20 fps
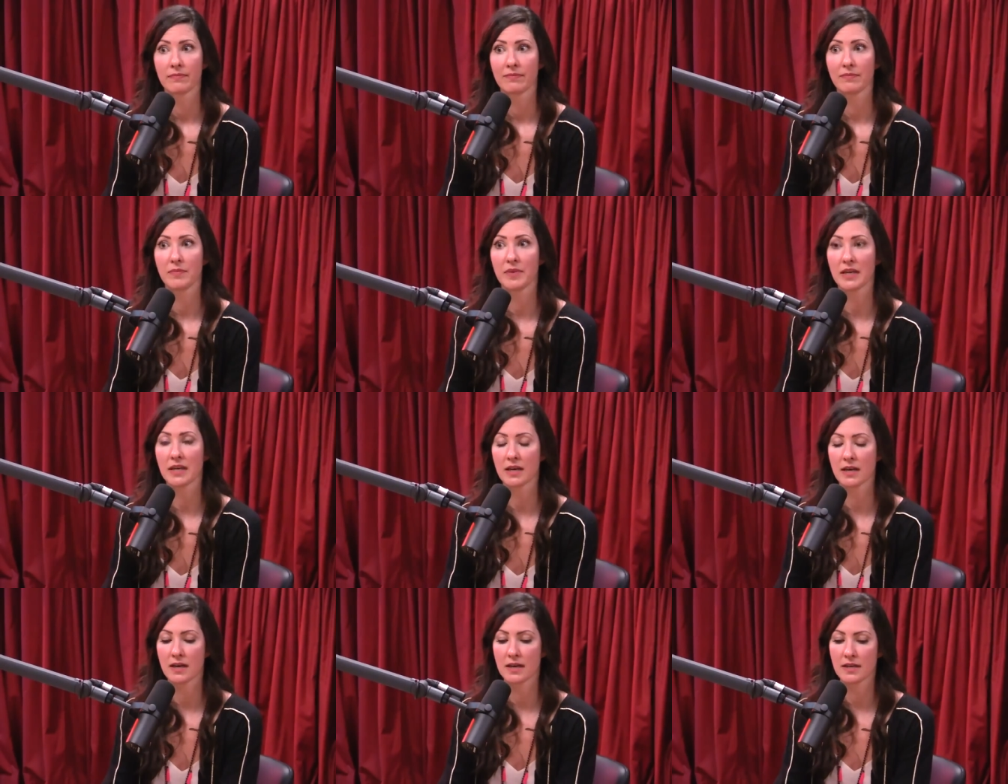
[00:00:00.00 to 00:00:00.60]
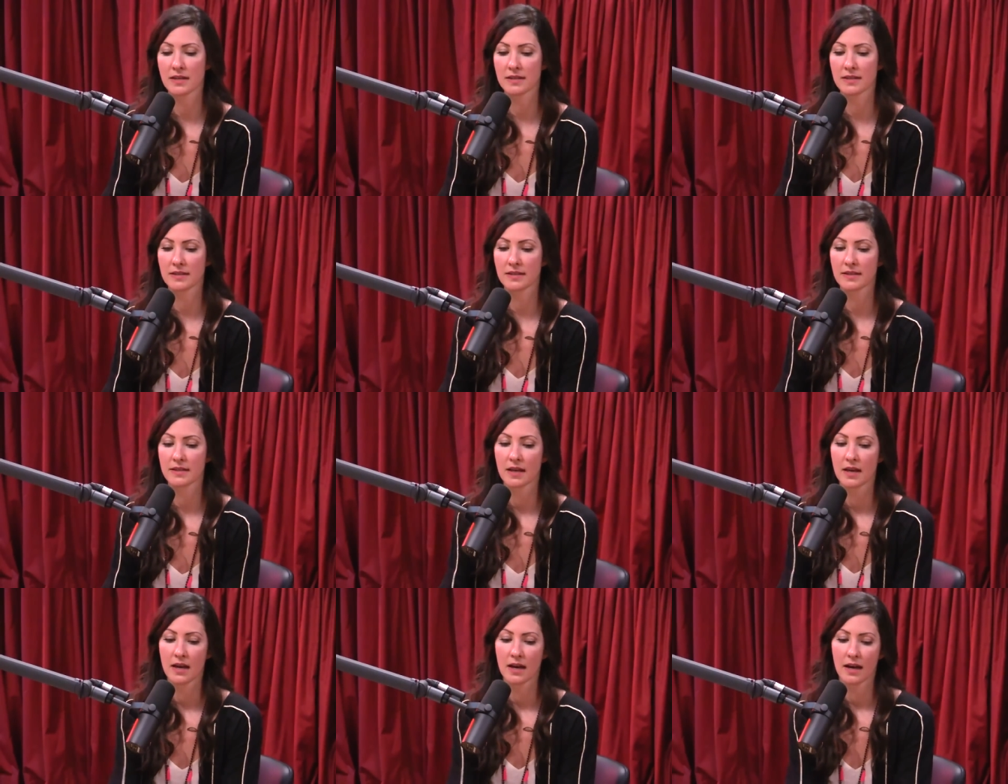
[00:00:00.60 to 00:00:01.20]

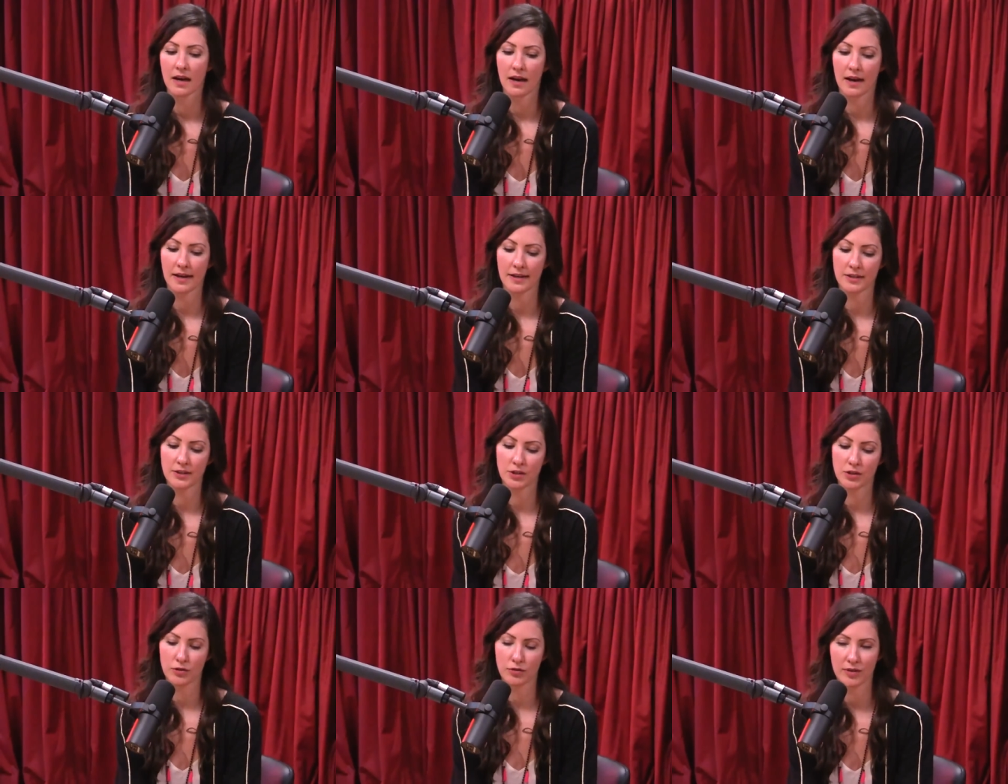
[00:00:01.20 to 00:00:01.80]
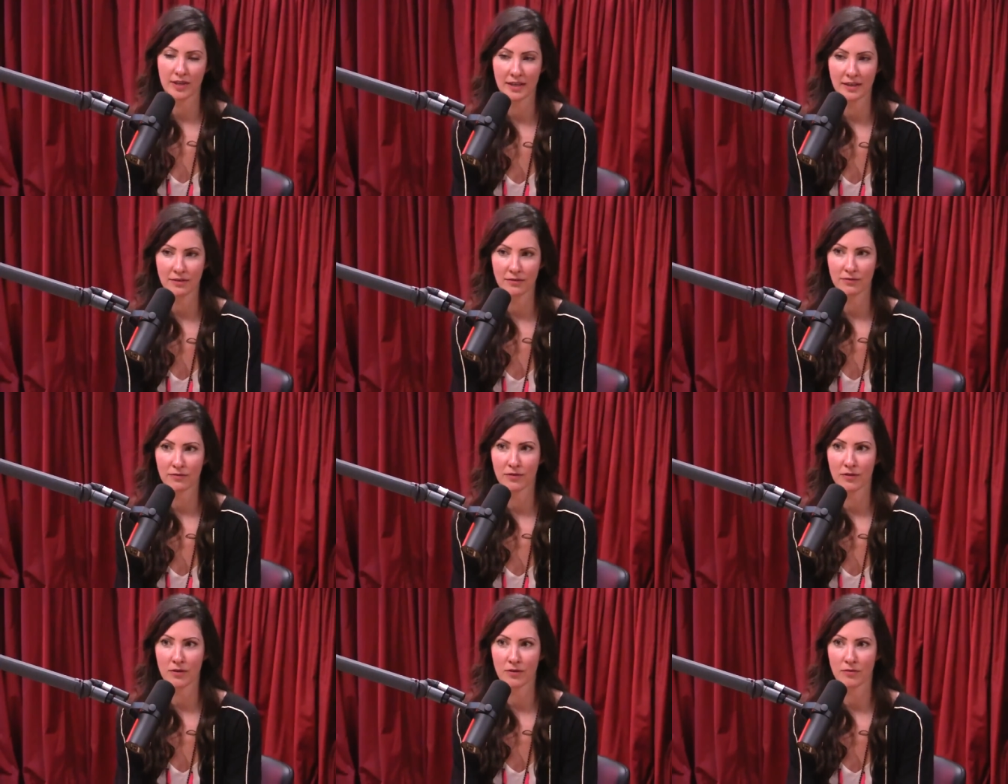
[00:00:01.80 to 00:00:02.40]
Because I screen
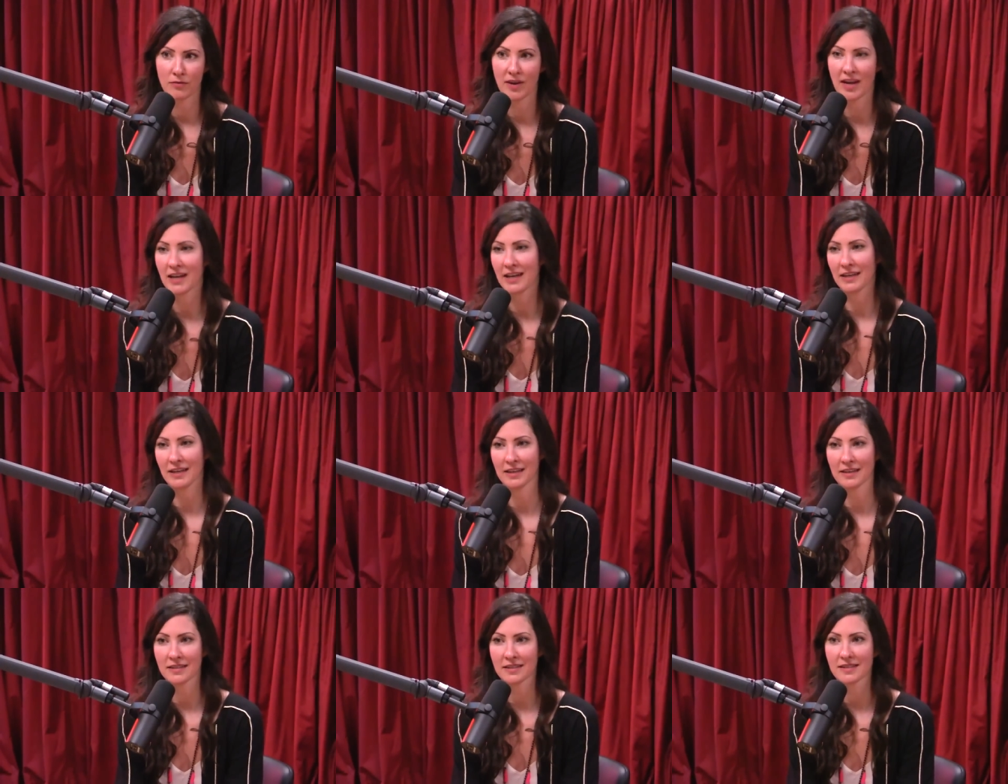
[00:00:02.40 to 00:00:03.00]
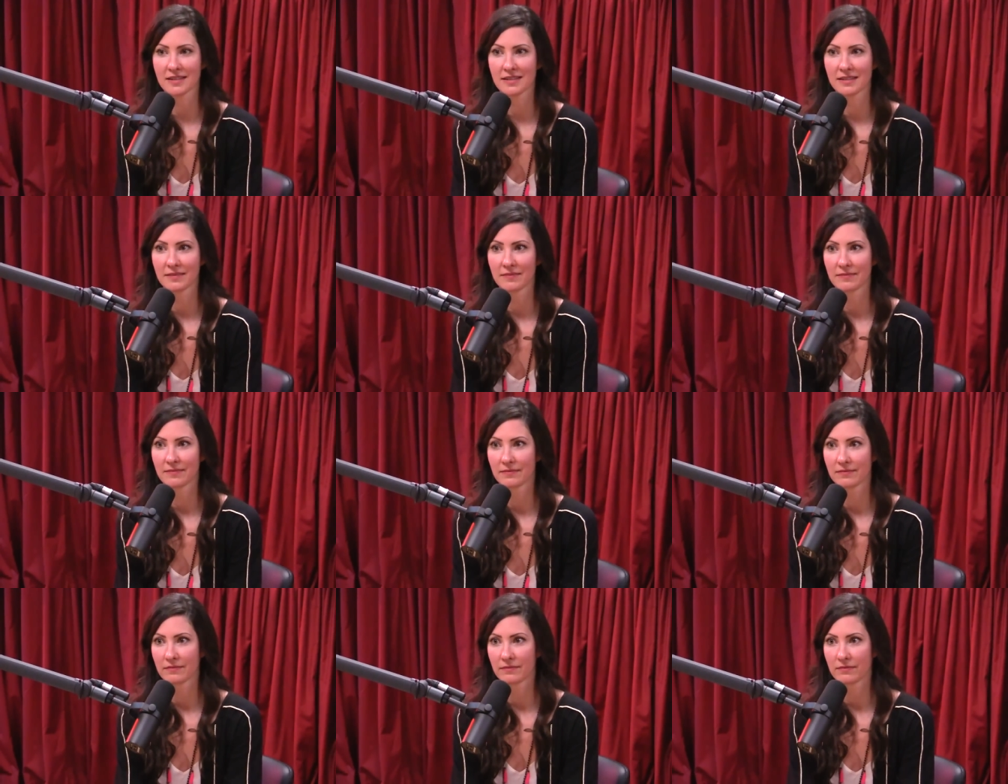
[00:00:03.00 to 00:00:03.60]
for readiness,
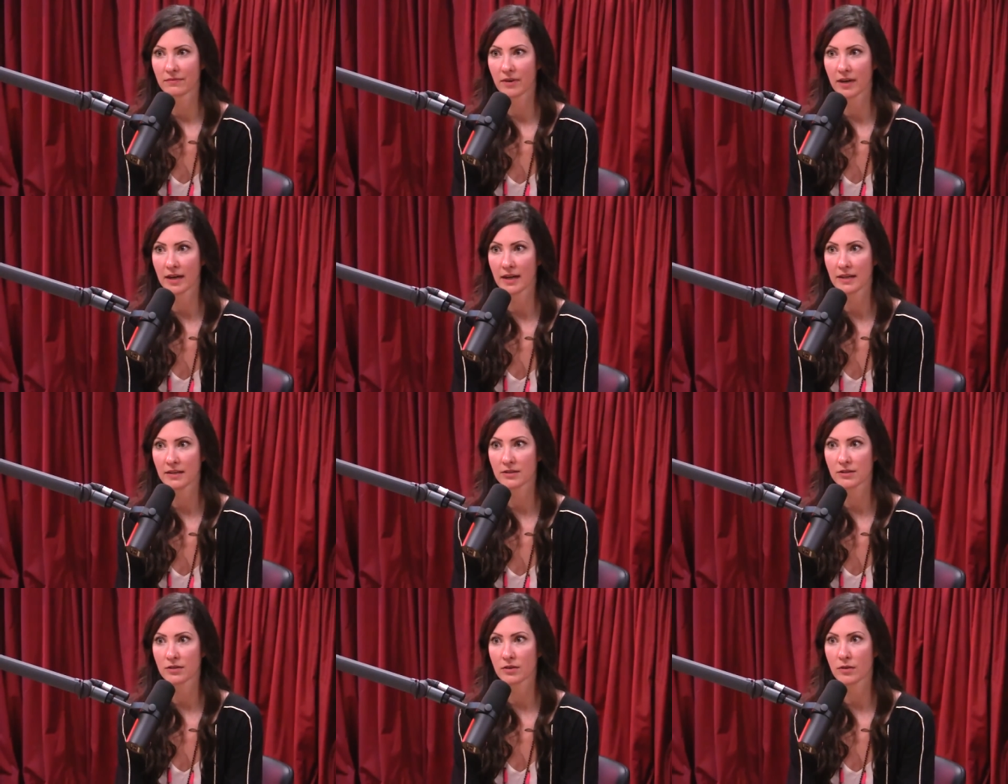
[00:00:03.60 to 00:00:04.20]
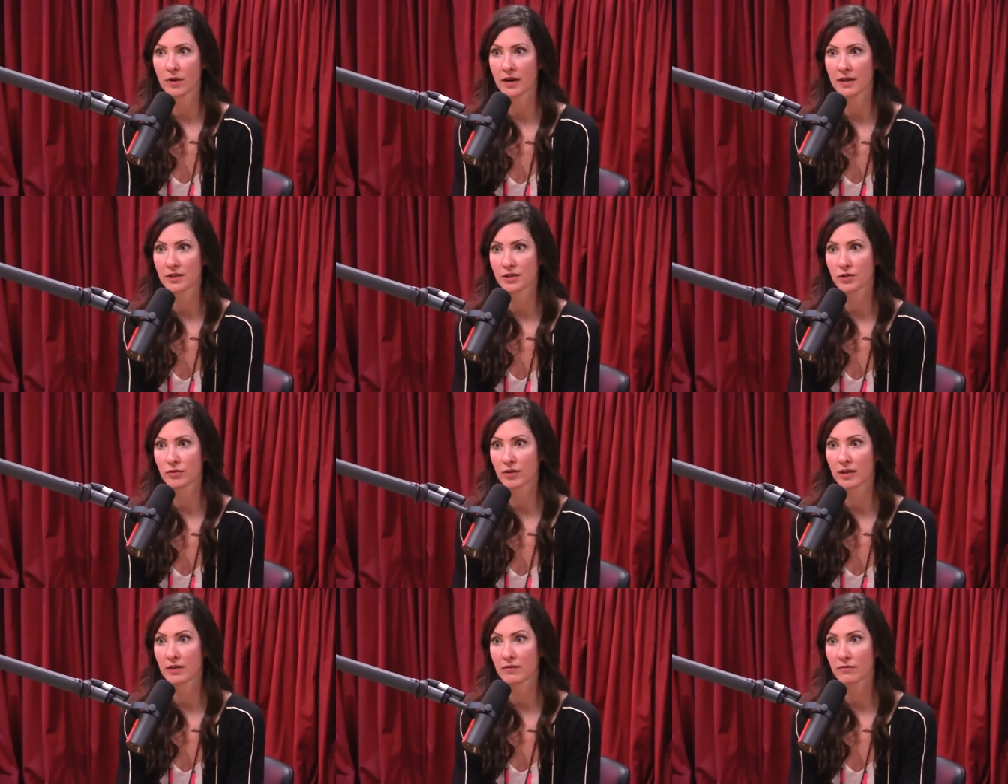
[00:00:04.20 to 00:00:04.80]
right? So I
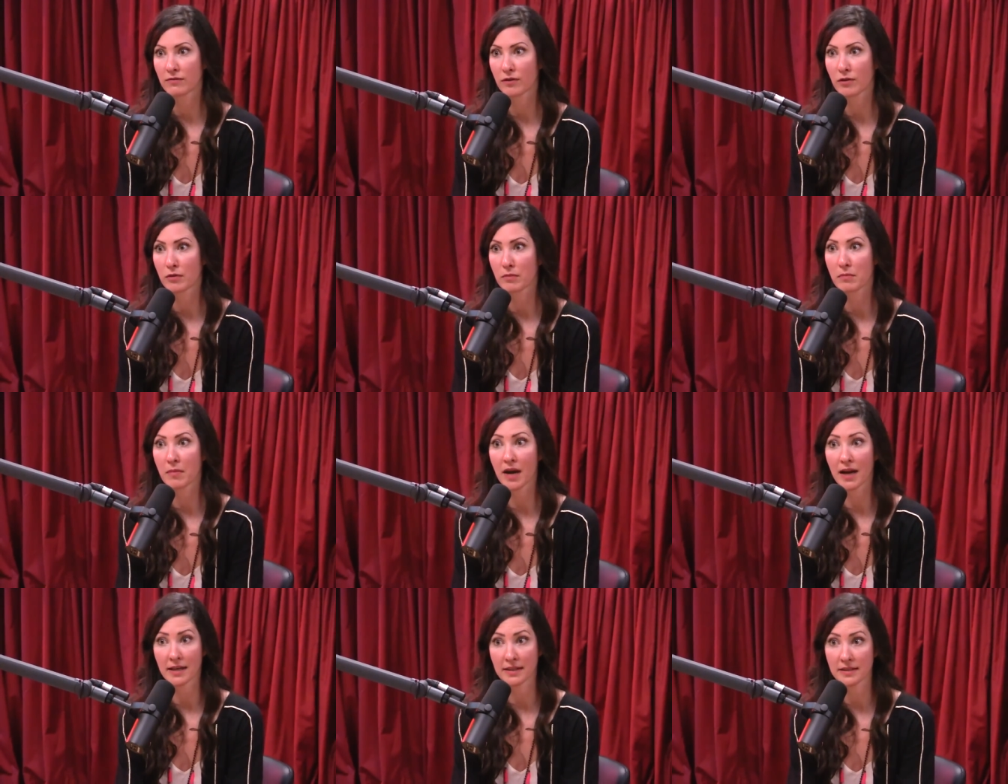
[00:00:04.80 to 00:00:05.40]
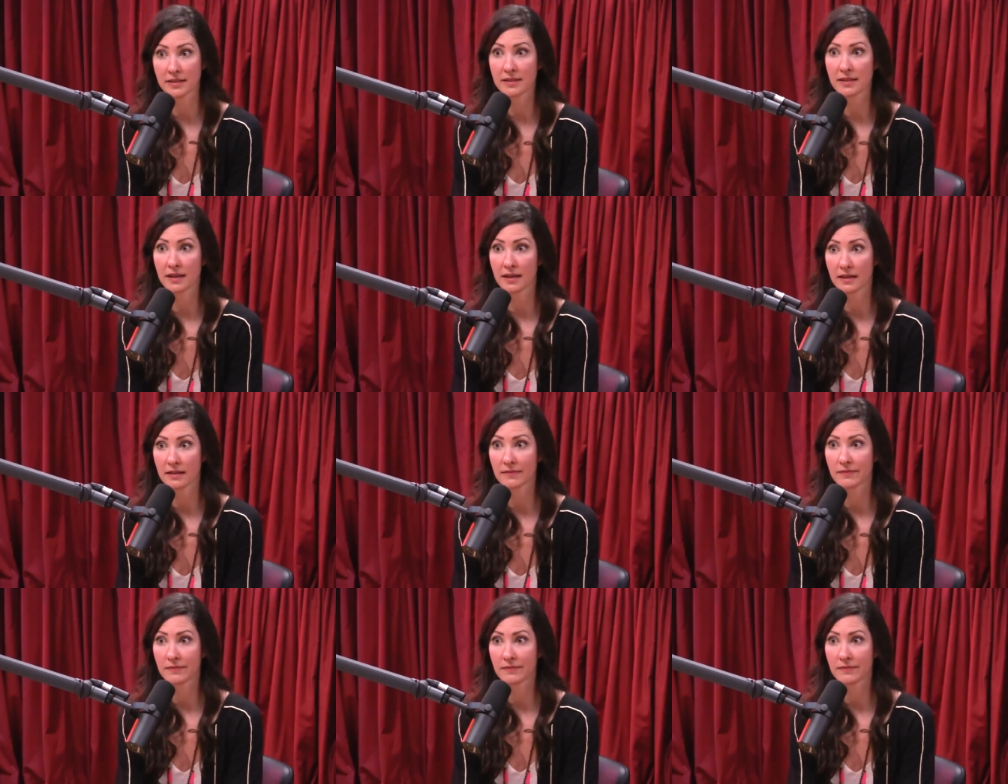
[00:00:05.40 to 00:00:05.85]
screen for mindset.